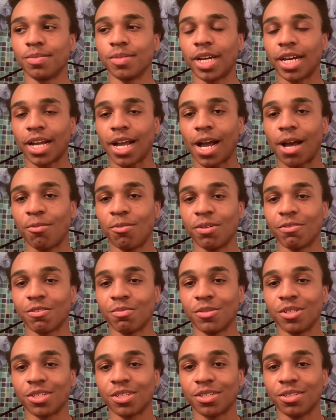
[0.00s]
I got one from
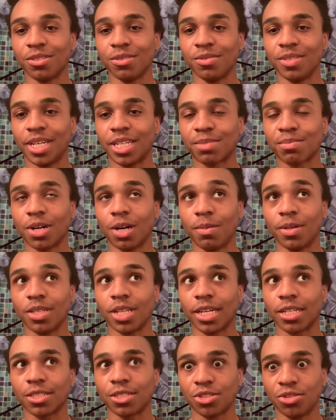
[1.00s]
a shoe that's probably
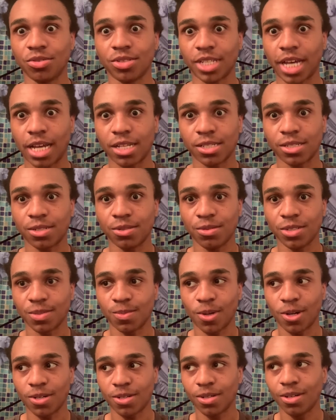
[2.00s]
like 2 sizes too
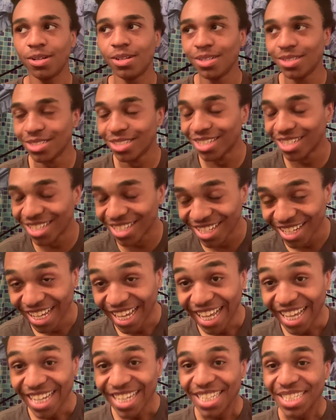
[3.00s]
small.
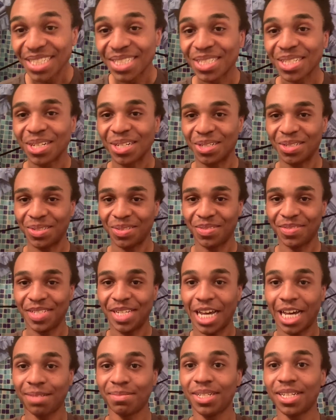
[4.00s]
So
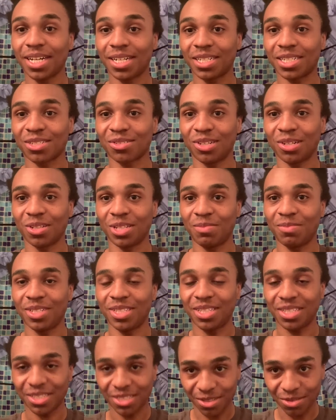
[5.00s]
yeah, I'd be kind of struggling with
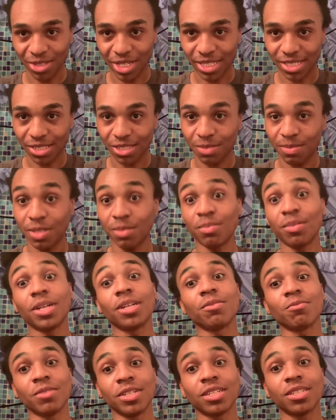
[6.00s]
this shoelace a little bit,
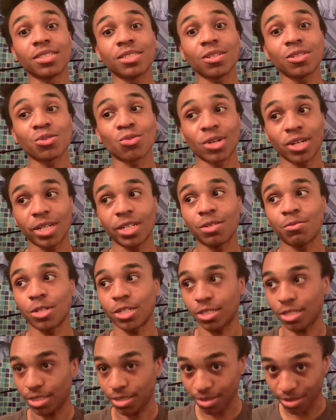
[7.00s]
but we can still twerk it and
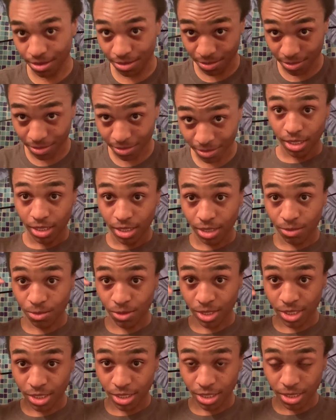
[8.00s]
work it.
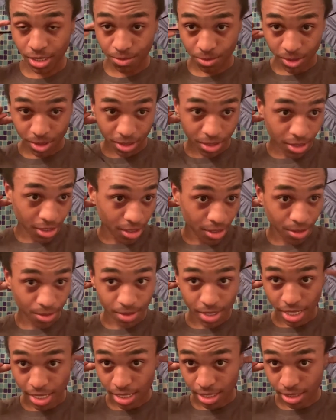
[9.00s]
What you're gonna wanna do
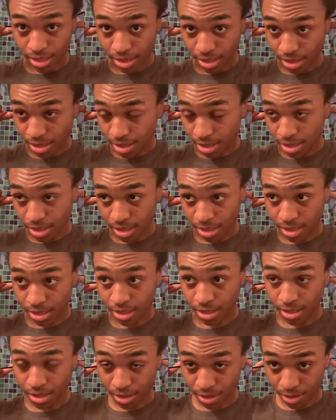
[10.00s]
is
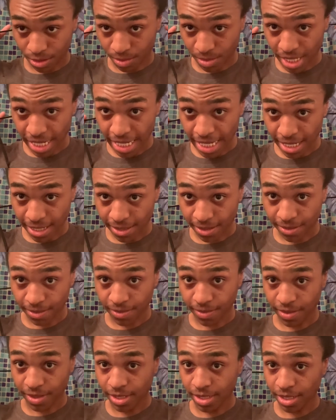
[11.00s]
just have
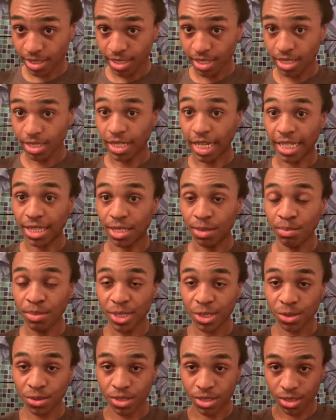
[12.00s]
like the
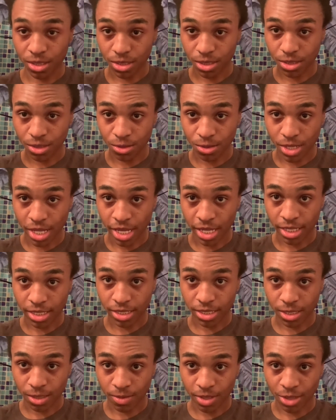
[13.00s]
middle of the
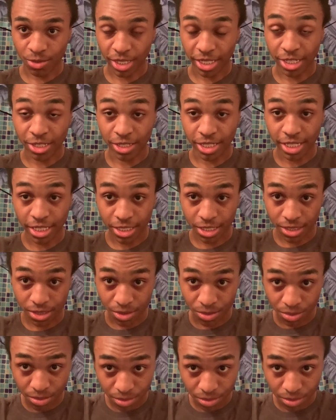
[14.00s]
shoelace around like your kitchen.